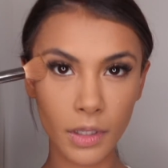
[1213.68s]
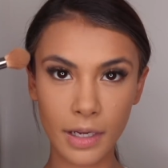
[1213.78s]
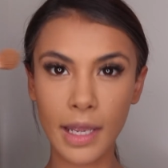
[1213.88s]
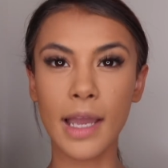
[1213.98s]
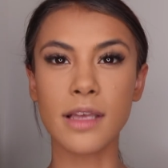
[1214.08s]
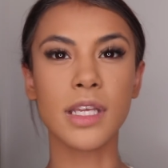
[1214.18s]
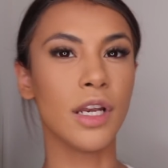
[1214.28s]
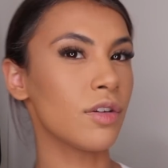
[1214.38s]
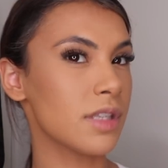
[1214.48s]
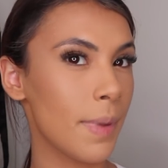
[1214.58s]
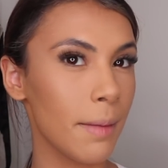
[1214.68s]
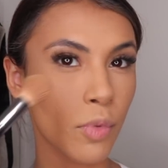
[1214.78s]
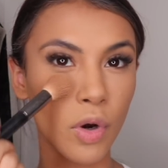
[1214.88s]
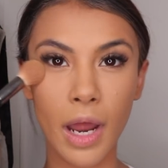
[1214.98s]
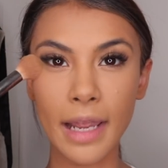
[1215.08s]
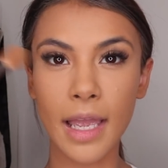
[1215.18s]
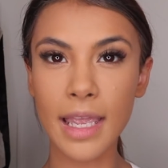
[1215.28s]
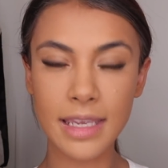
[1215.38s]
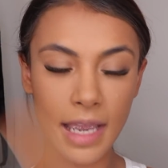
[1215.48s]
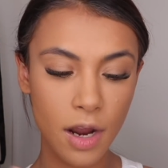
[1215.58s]
Okay, so it looks a bit more like
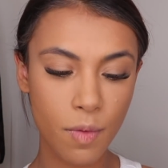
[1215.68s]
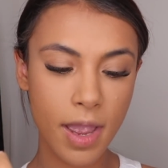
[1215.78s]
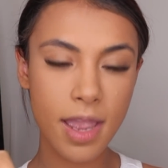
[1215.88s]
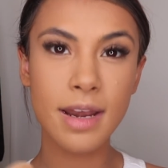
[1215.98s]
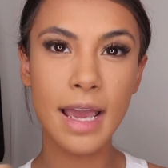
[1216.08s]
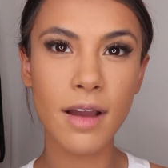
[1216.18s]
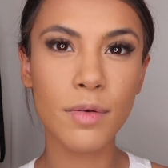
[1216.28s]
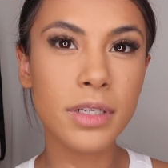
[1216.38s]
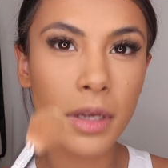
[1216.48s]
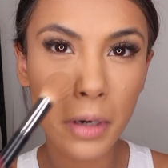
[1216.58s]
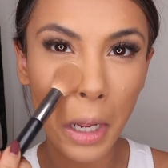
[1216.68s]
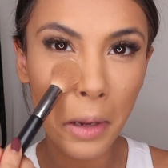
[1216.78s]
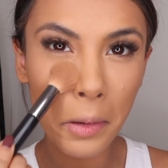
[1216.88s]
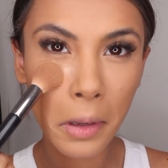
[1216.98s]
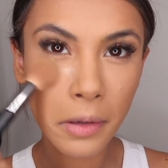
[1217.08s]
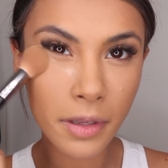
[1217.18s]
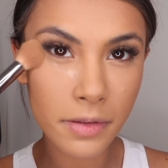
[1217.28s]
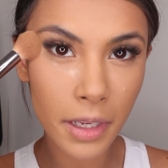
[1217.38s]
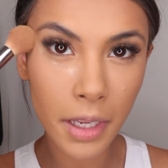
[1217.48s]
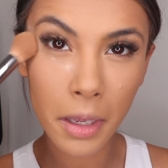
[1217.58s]
yellowy now. I don't know, does
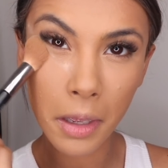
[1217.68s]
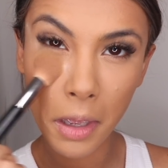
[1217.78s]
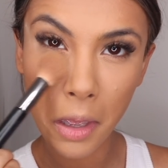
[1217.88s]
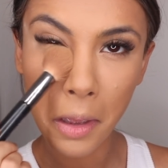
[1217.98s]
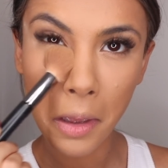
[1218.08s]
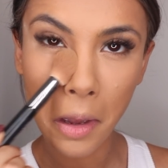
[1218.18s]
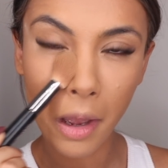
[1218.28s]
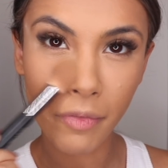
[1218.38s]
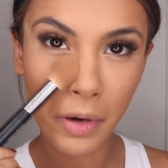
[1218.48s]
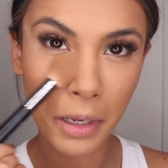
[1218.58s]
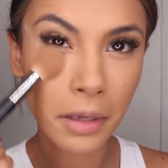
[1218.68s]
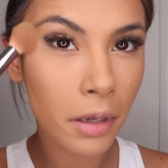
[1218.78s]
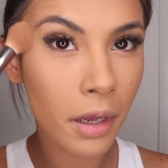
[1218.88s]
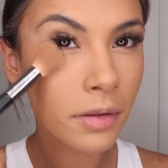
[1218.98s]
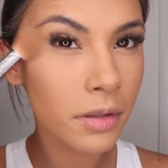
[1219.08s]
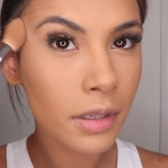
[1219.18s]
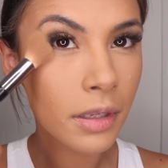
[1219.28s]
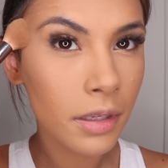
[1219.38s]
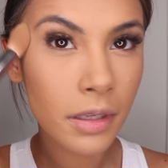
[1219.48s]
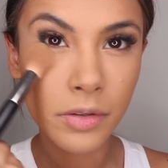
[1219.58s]
it? I feel like it does.
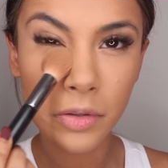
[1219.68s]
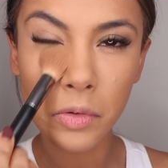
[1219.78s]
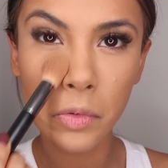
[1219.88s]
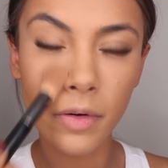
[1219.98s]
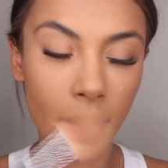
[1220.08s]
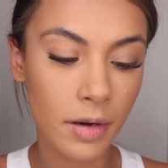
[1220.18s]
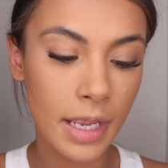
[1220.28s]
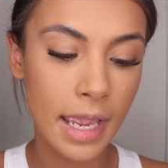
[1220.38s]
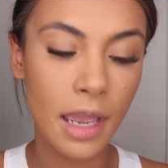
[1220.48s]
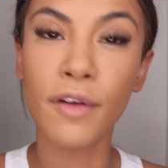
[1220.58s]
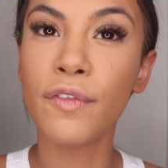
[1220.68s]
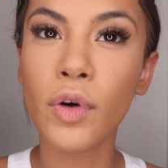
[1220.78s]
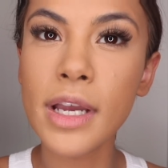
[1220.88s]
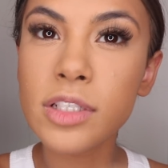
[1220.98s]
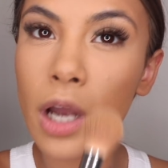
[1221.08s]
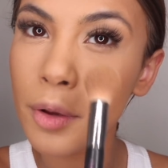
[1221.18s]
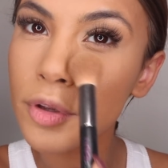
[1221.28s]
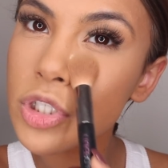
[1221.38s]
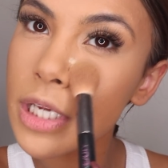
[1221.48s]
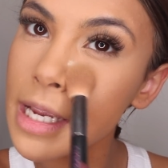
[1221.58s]
Just all around here. Avoid going on your
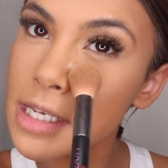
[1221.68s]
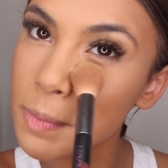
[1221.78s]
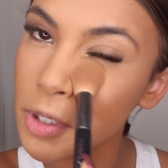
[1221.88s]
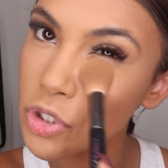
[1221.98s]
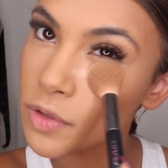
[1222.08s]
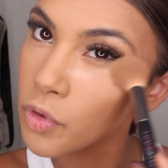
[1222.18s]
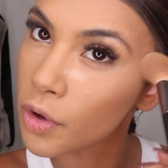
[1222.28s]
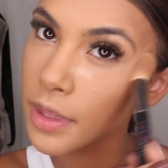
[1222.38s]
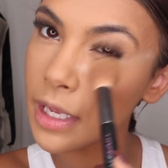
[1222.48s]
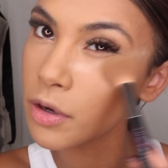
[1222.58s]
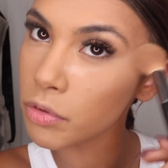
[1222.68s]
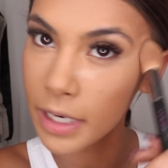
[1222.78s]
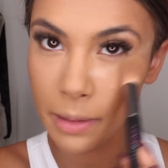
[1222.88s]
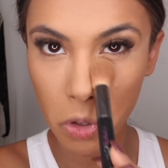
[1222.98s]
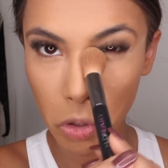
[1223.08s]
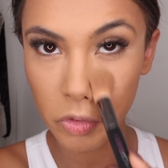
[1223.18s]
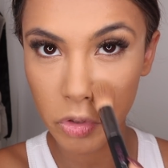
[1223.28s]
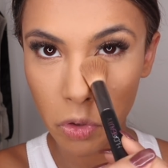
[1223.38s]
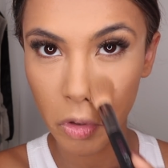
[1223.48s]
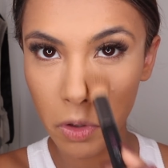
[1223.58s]
cheeks because you've got the cream
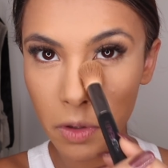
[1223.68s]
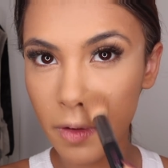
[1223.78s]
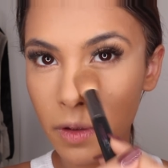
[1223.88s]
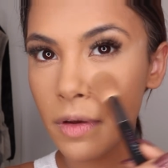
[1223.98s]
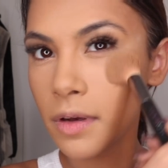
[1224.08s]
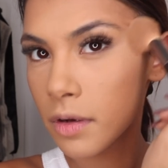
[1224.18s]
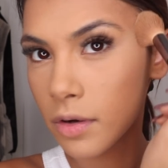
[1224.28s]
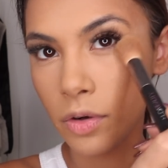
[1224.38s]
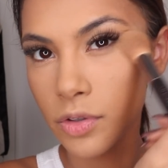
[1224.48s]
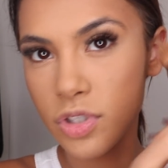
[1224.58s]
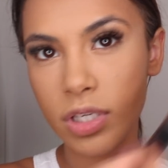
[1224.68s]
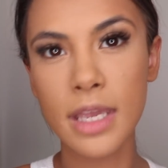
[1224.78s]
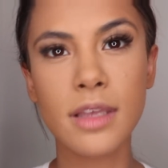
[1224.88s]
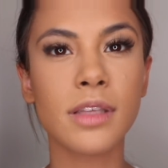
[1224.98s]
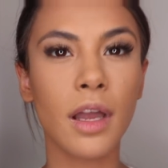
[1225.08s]
contour on your cheeks.